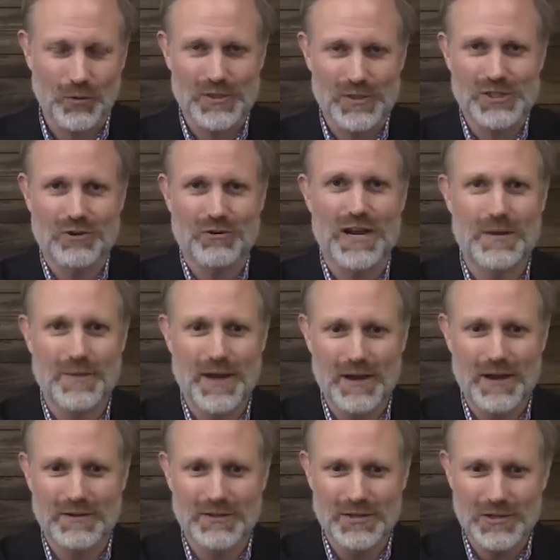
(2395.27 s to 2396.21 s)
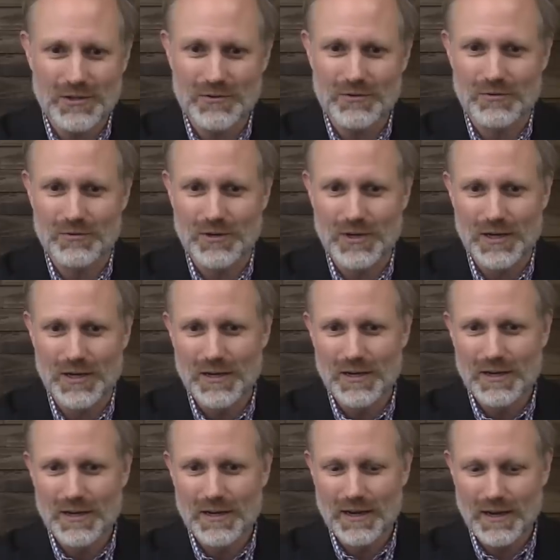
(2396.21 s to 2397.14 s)
And what's great about you,
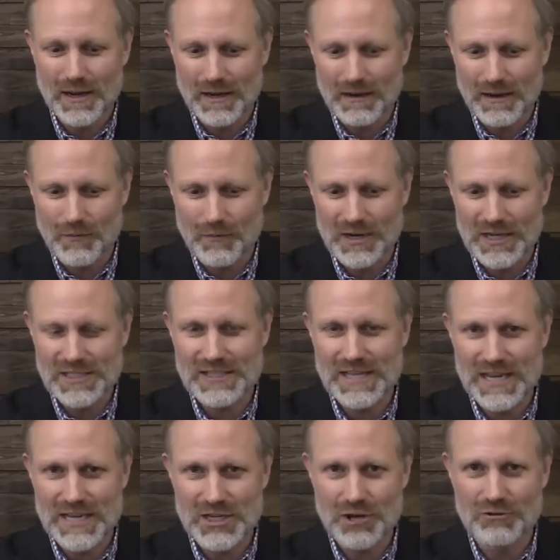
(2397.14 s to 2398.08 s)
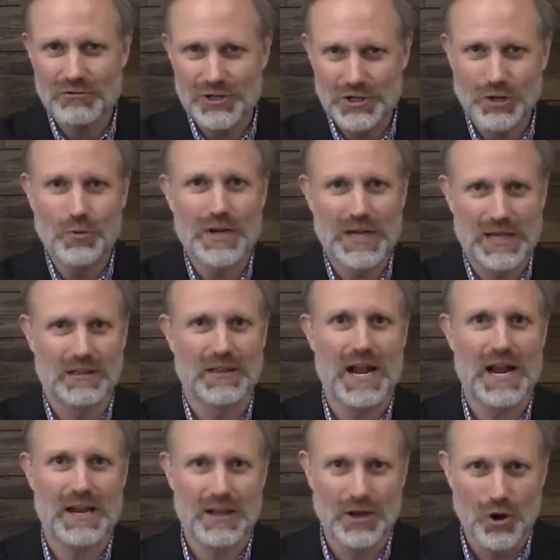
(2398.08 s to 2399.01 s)
uh, Edwin, is that you're doing a
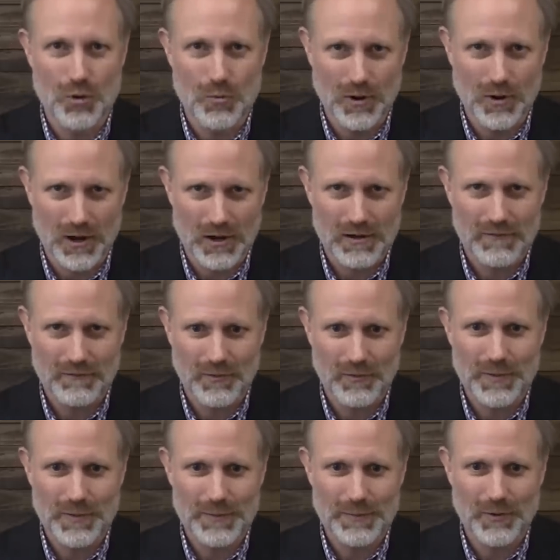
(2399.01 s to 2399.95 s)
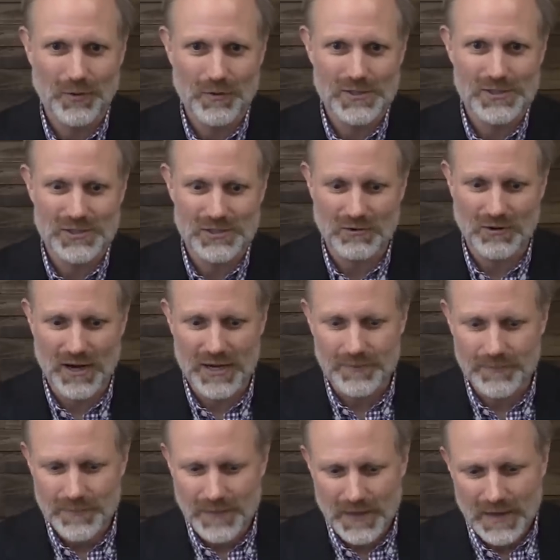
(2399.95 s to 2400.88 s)
lot of the homework for people, which is
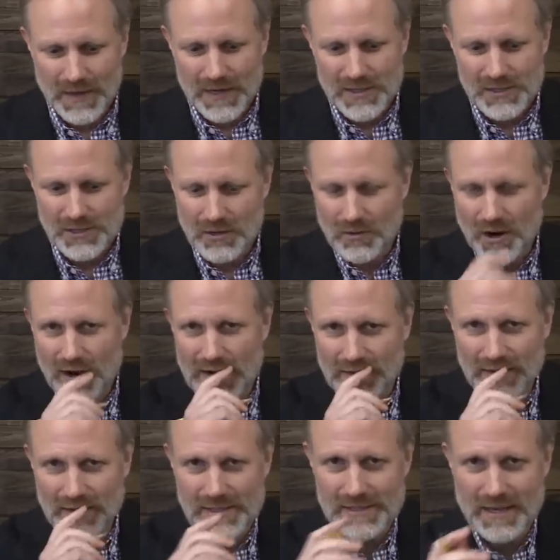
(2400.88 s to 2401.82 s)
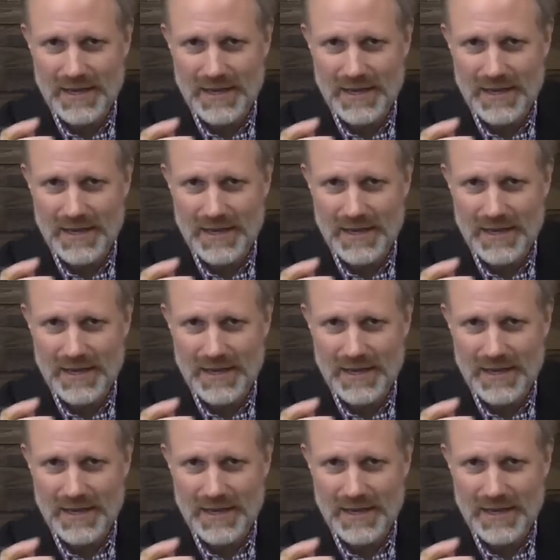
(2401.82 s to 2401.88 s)
great. So, all right, let's